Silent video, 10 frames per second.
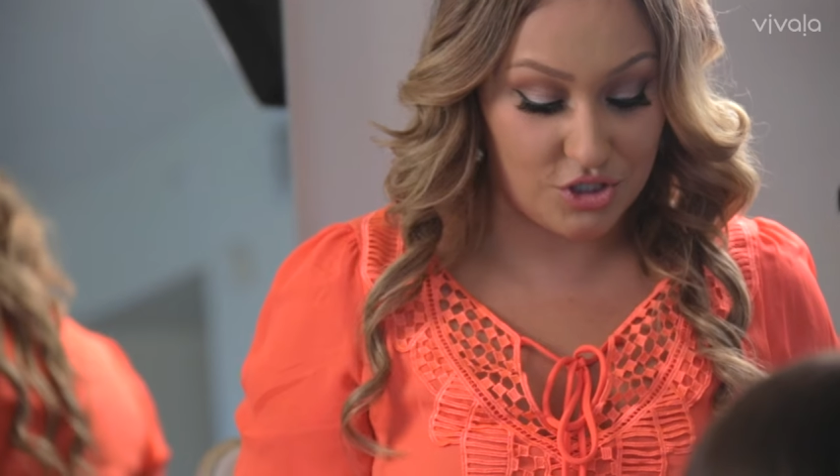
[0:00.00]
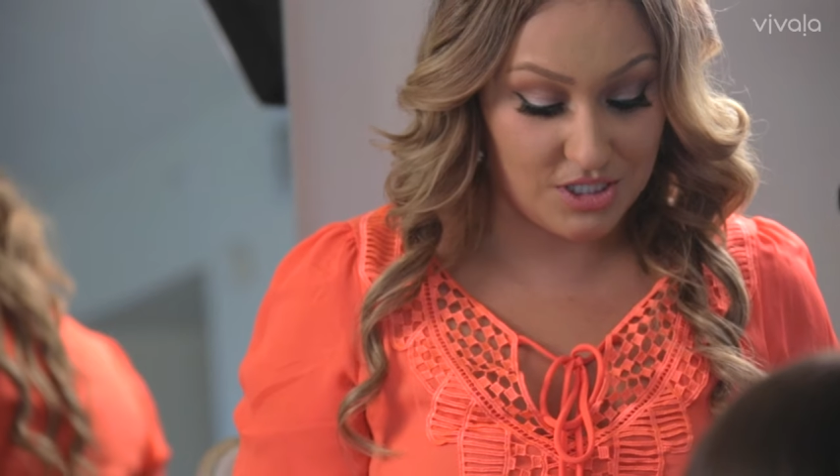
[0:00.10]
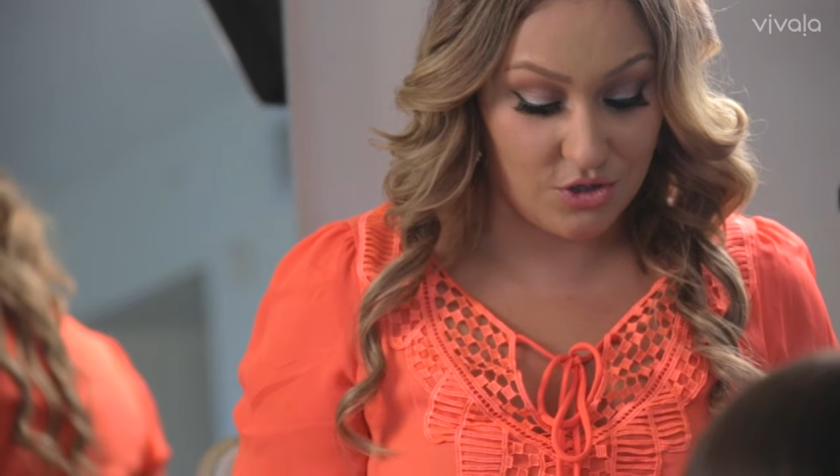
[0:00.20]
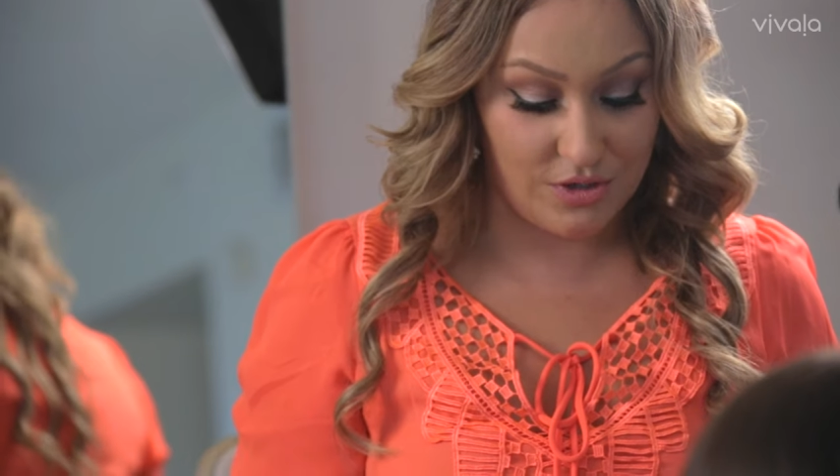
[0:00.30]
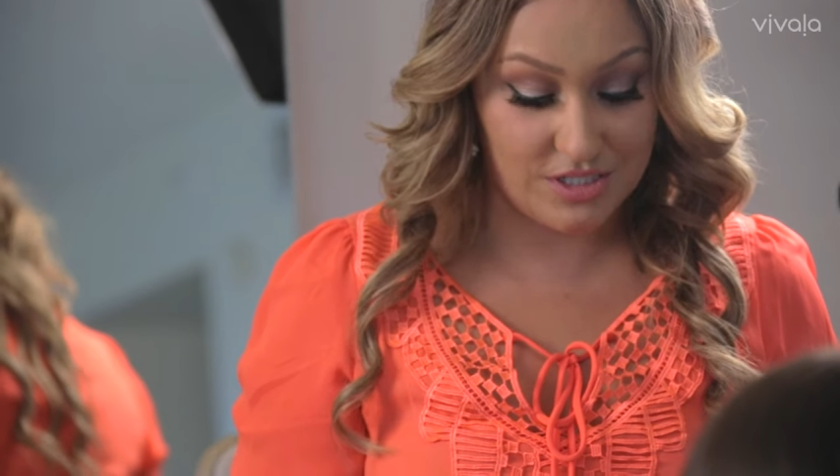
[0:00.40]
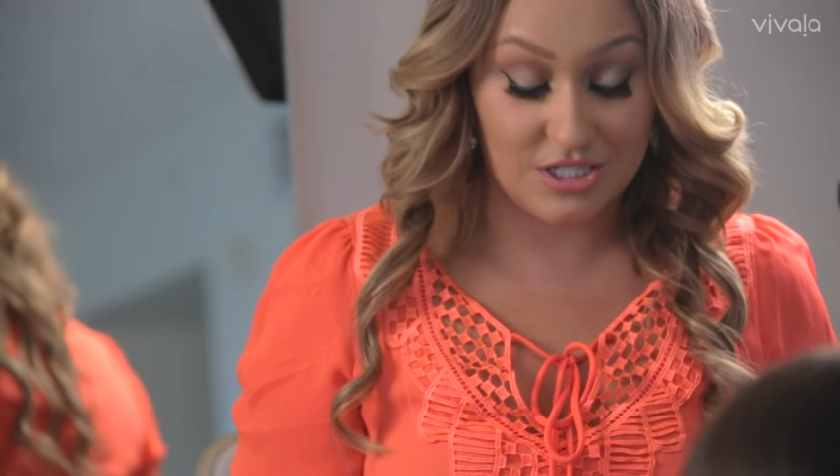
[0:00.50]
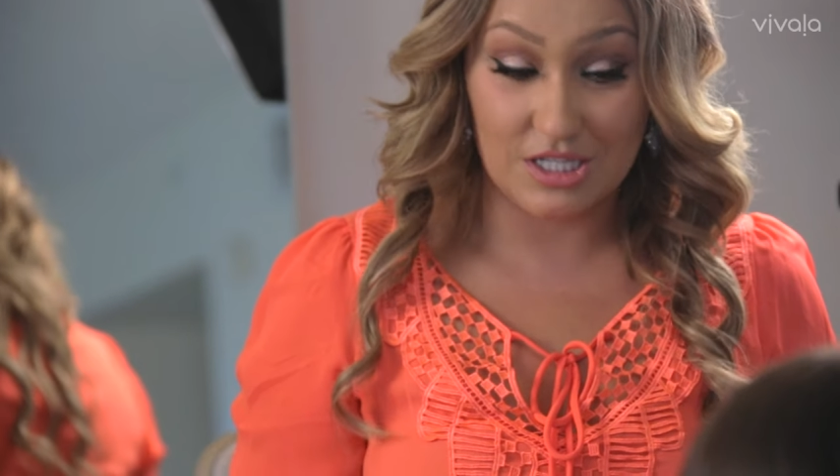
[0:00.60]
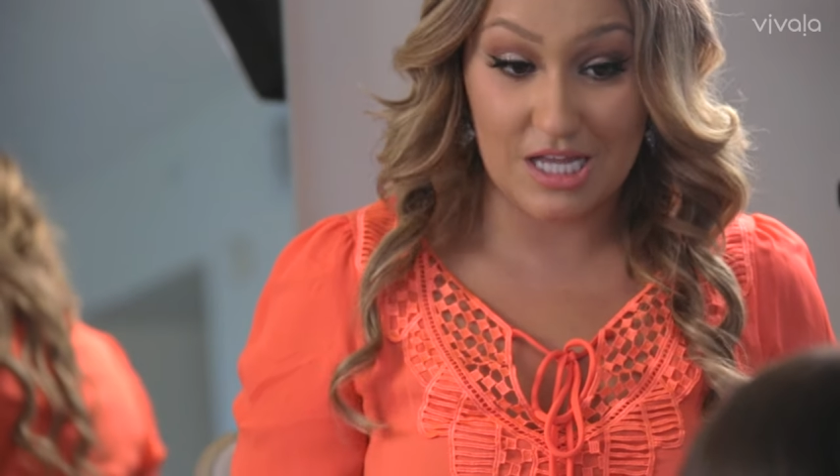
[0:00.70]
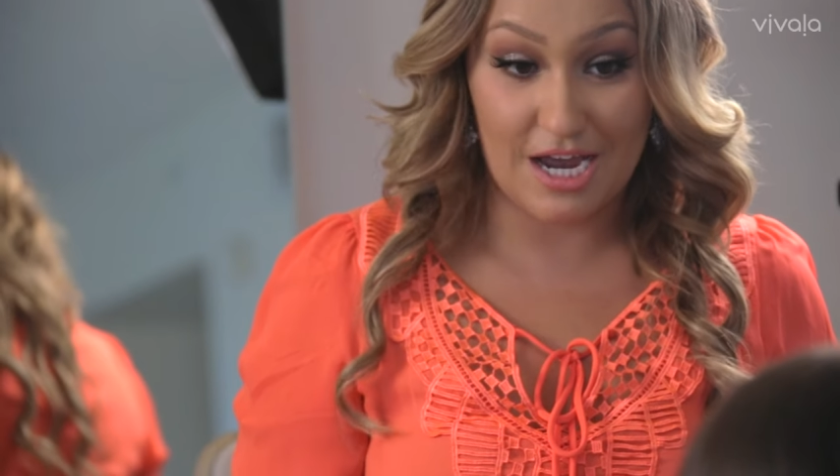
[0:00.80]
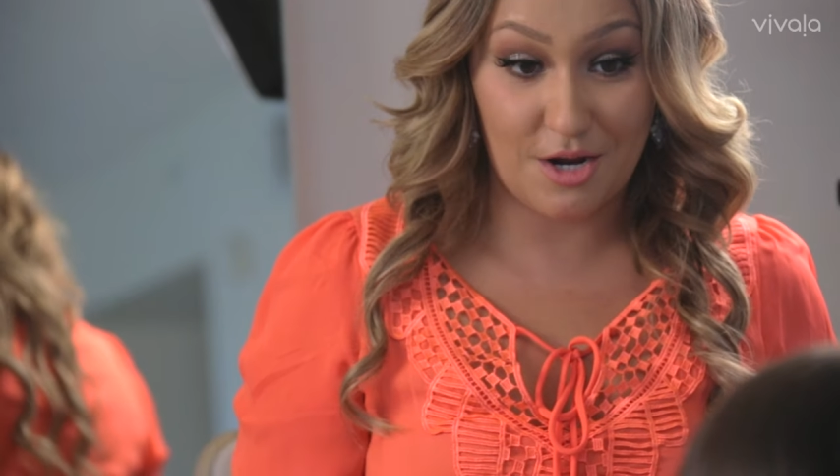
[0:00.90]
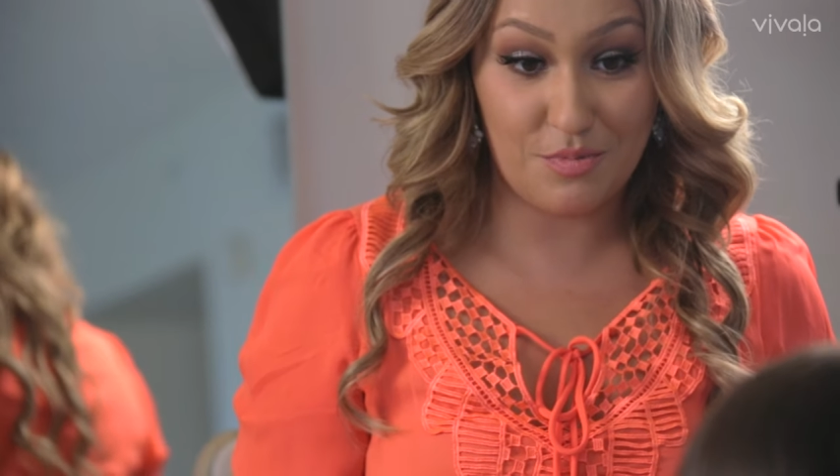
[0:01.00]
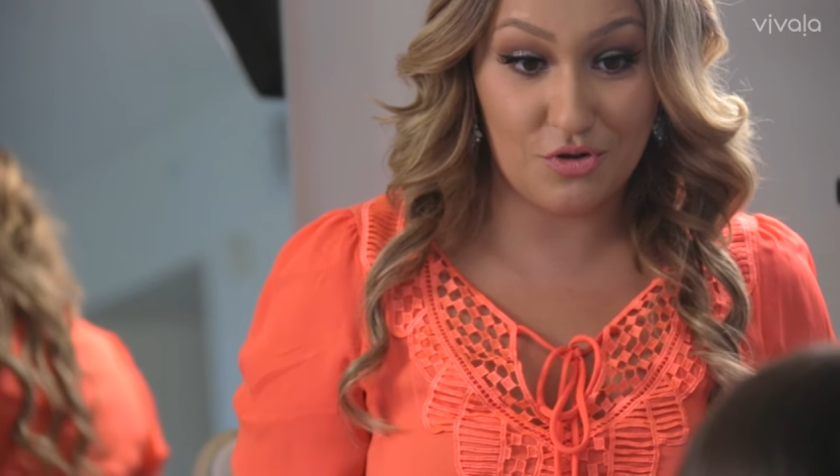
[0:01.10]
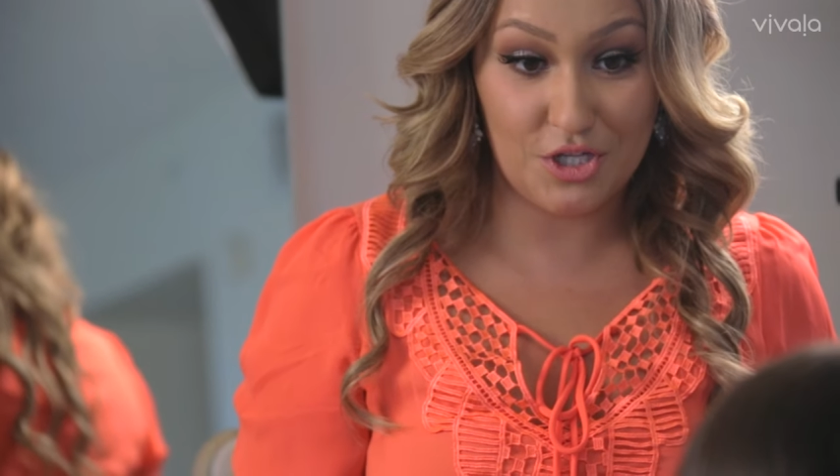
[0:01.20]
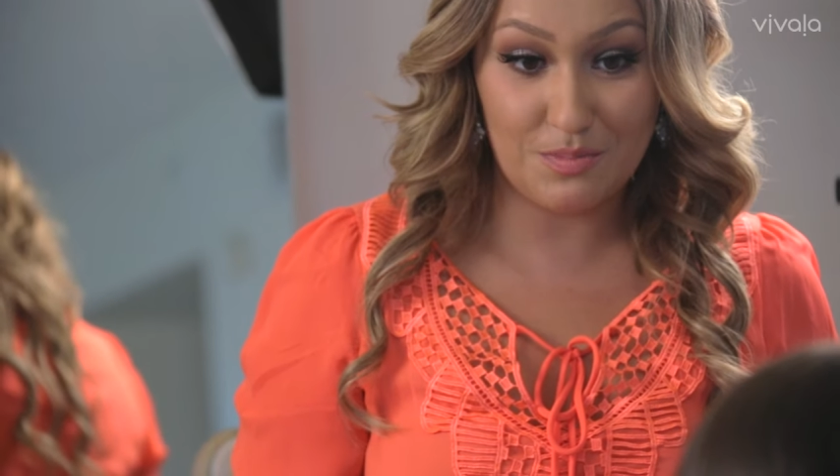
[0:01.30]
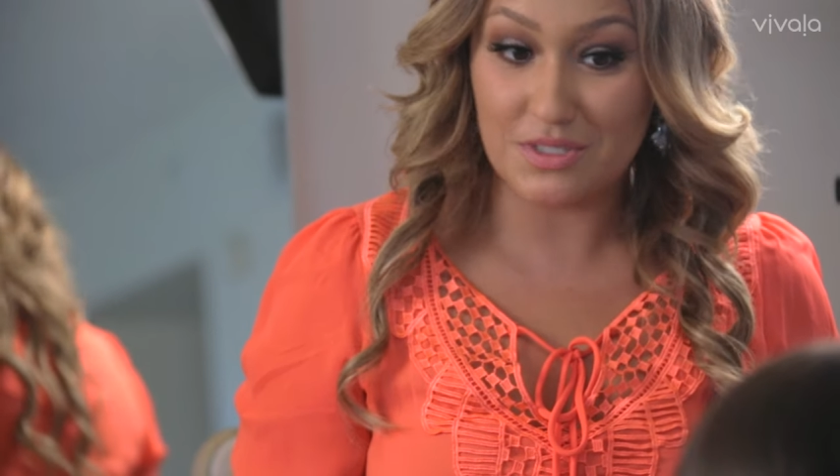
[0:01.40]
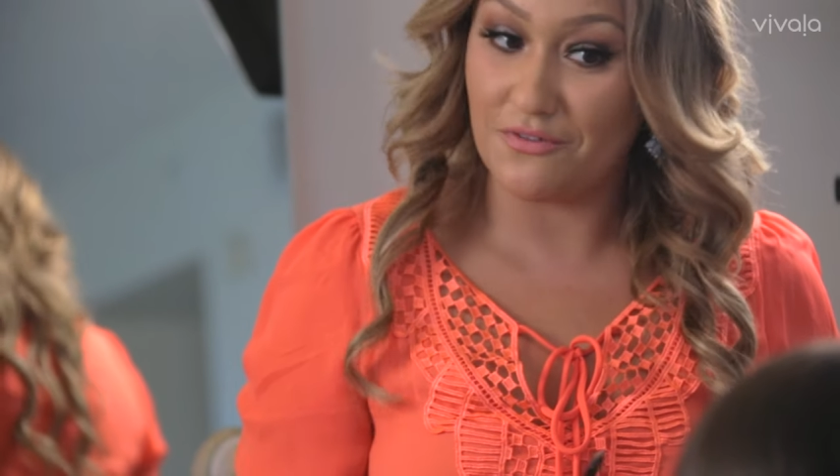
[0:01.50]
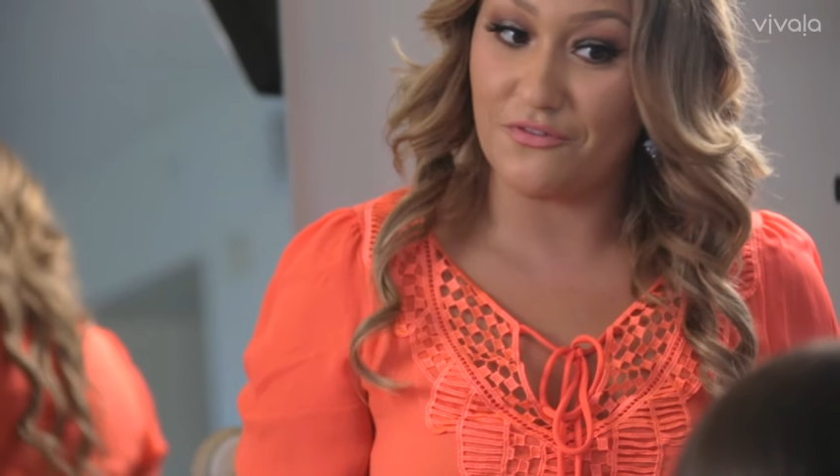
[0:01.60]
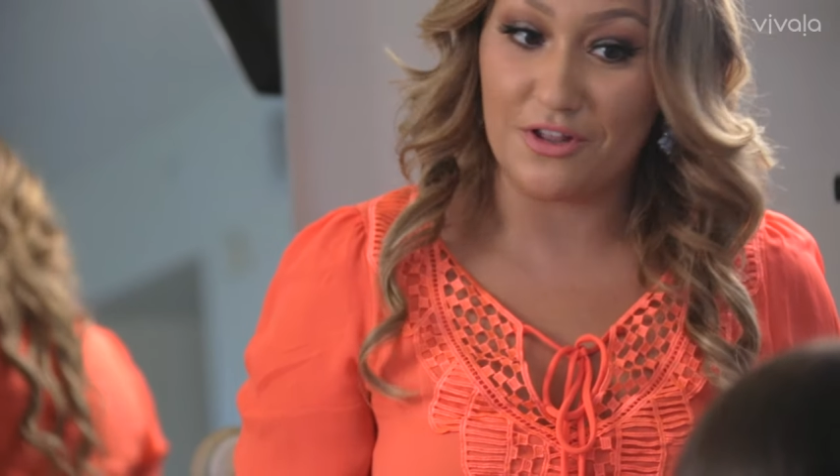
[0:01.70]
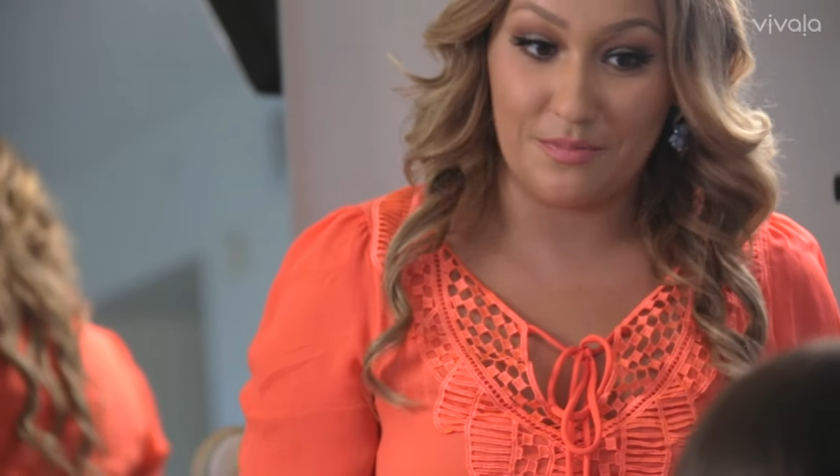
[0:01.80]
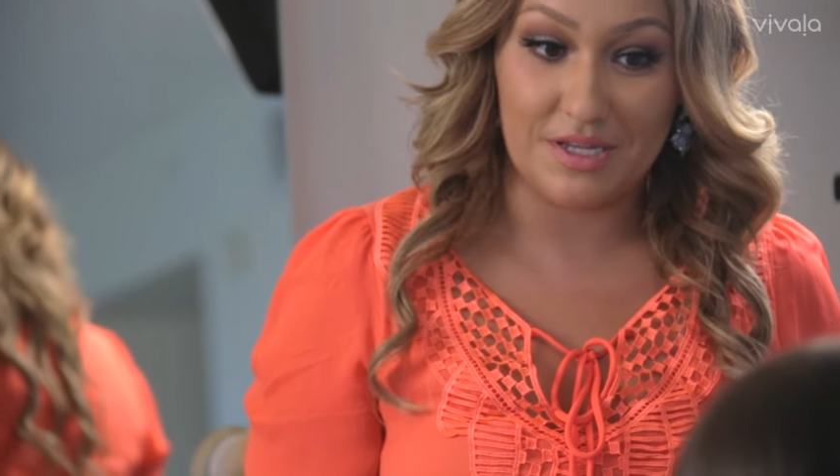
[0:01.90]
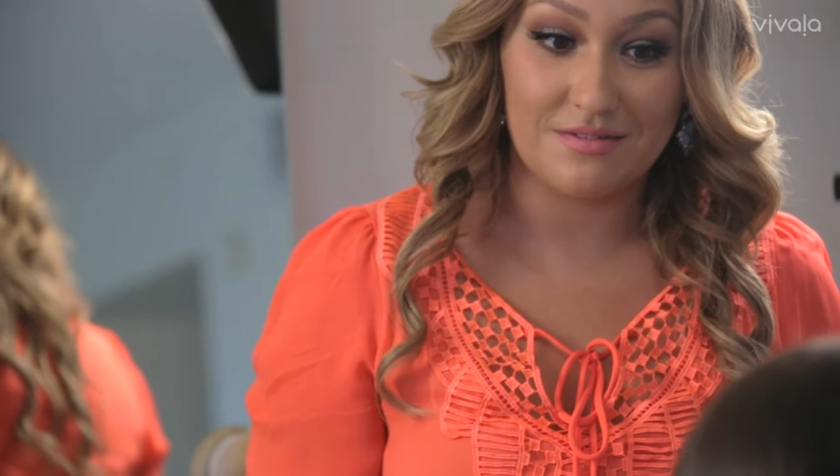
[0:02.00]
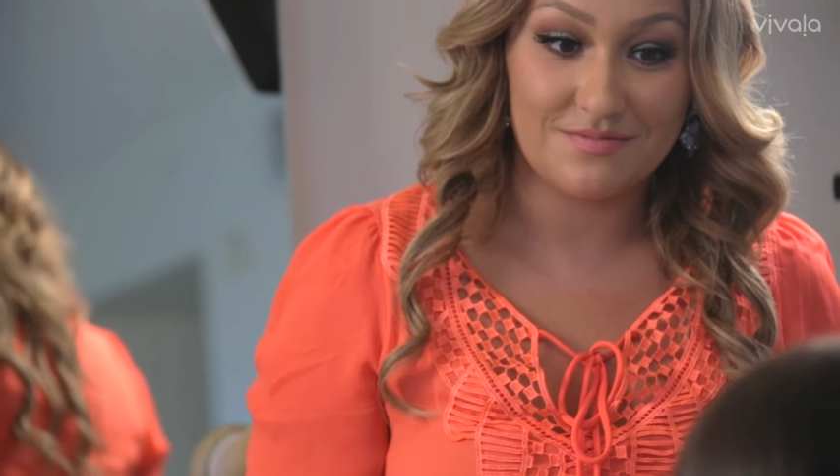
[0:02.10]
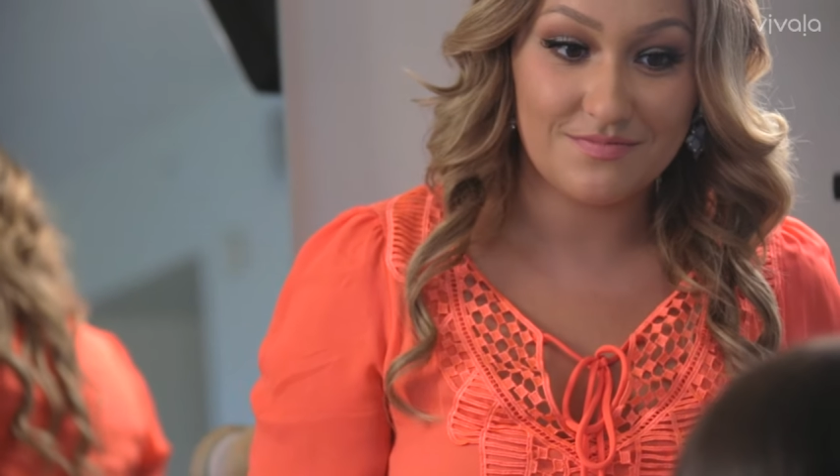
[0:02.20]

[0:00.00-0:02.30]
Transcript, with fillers: just going to line up your lips and fill them in.